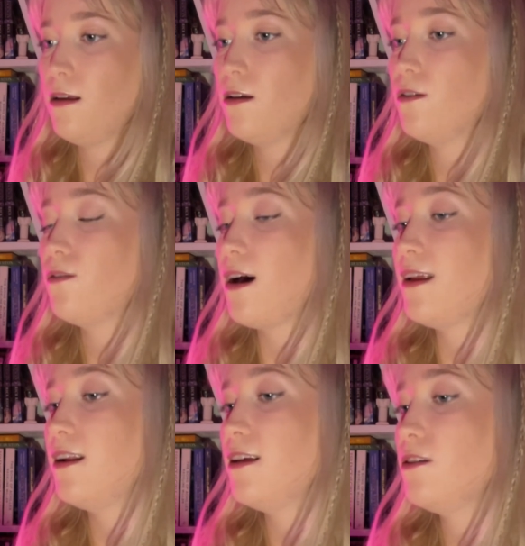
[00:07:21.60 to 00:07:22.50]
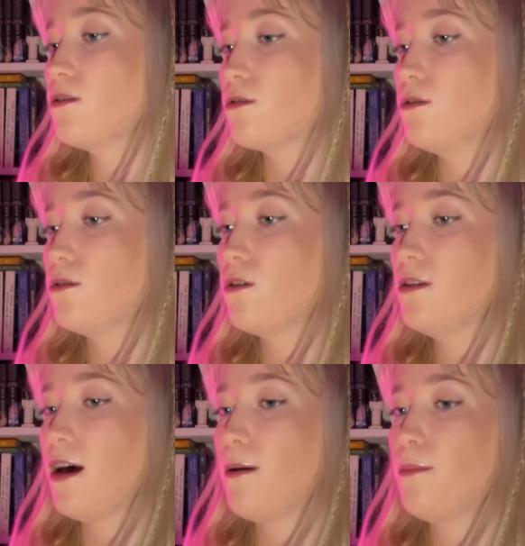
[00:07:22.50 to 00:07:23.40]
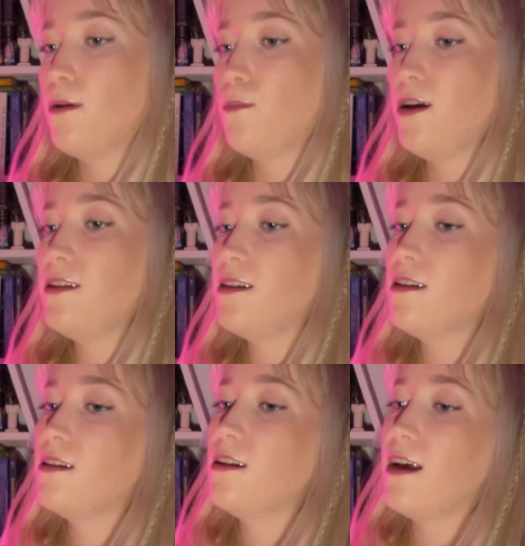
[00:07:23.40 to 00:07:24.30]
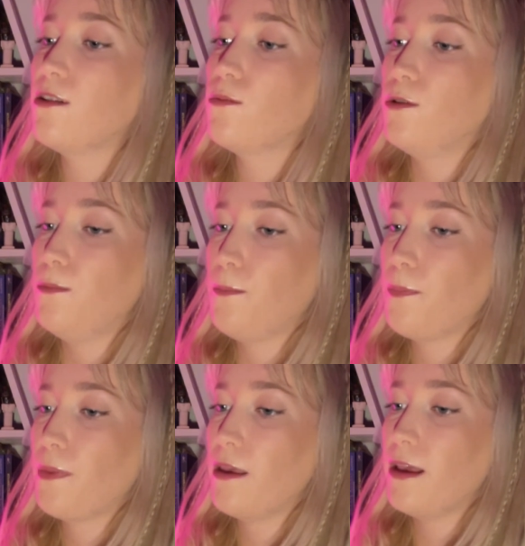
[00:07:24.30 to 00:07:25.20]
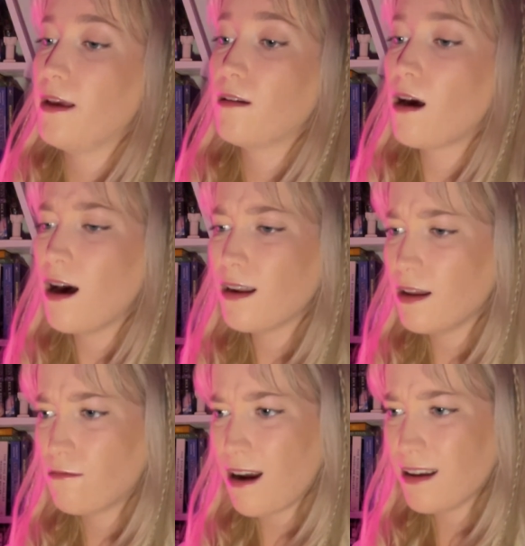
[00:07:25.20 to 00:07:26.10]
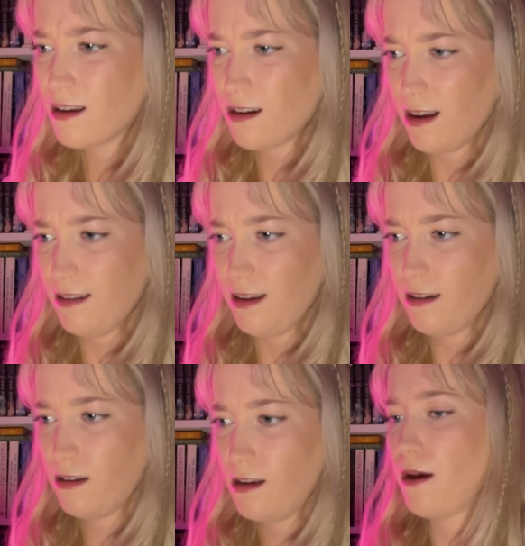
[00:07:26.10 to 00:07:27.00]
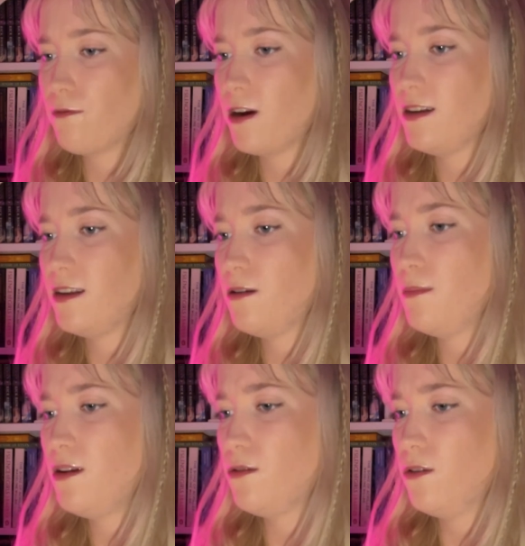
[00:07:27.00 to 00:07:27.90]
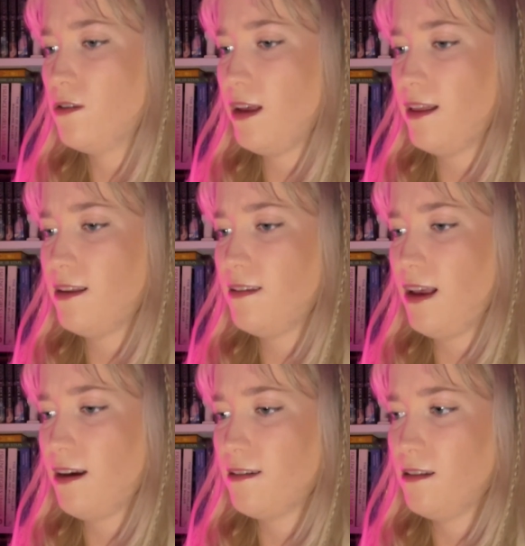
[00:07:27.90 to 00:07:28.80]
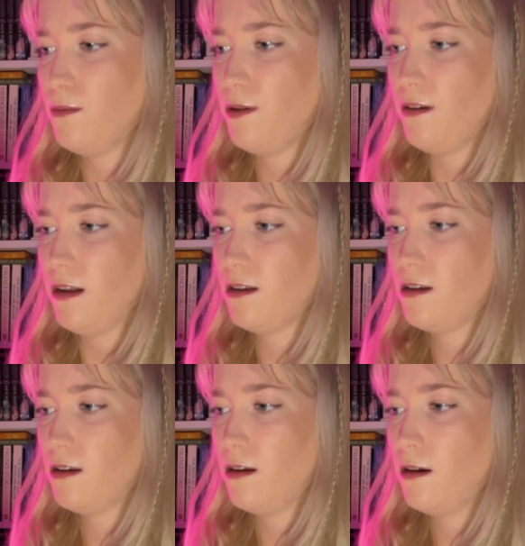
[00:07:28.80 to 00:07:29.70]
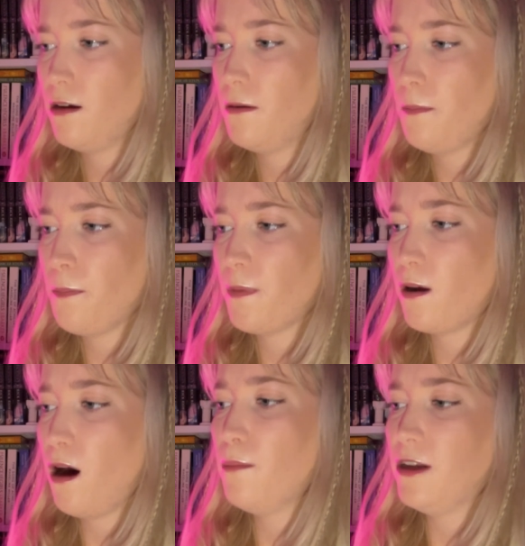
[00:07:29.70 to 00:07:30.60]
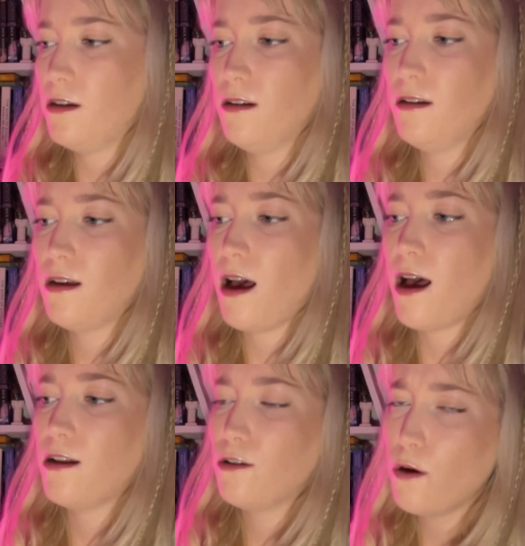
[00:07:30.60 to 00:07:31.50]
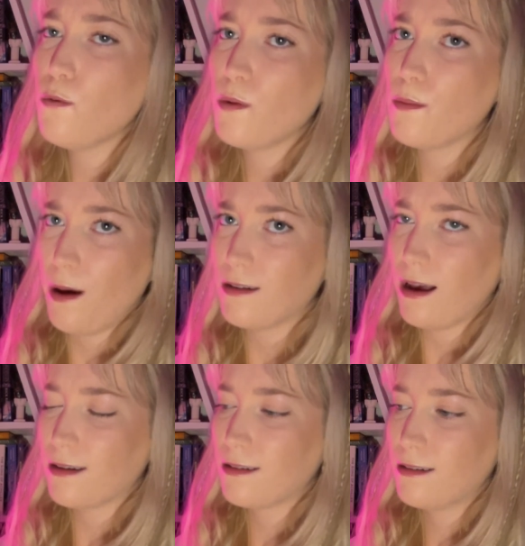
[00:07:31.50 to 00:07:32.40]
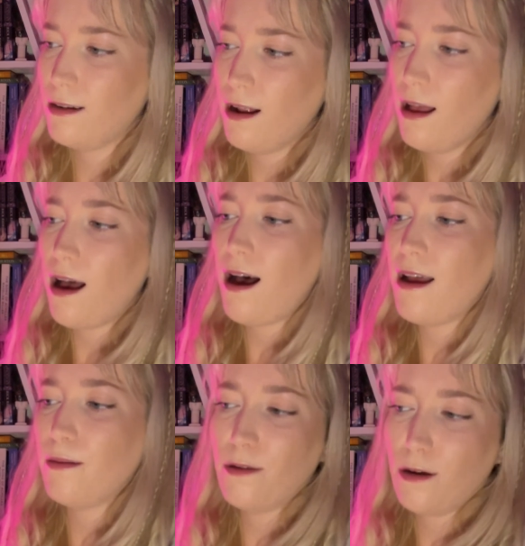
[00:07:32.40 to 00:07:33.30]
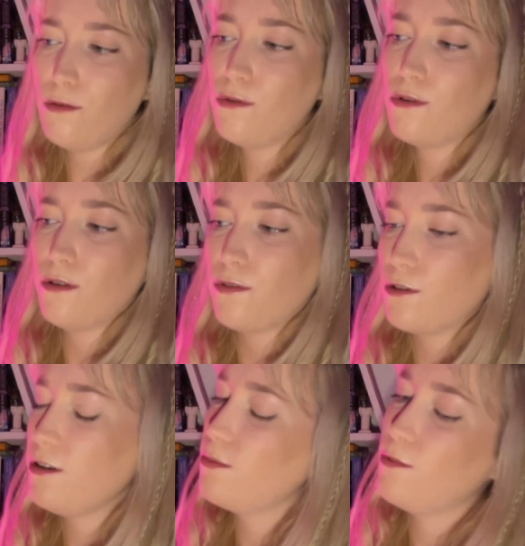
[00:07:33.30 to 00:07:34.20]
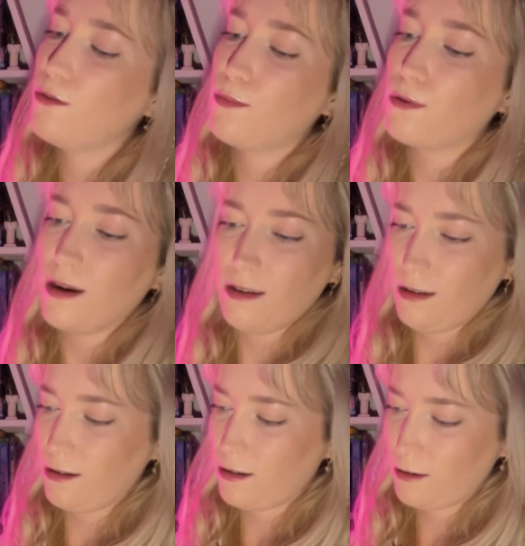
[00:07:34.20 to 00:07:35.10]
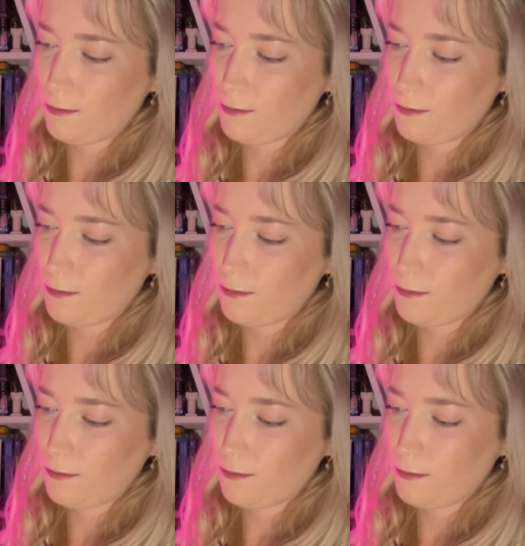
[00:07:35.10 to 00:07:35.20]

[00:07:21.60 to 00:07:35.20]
Finally, Scrooge got up and went into the next room. He could hardly recognize it, and right in the middle sat the second spirit. "Come in, and know me better. I am the ghost of Christmas Present."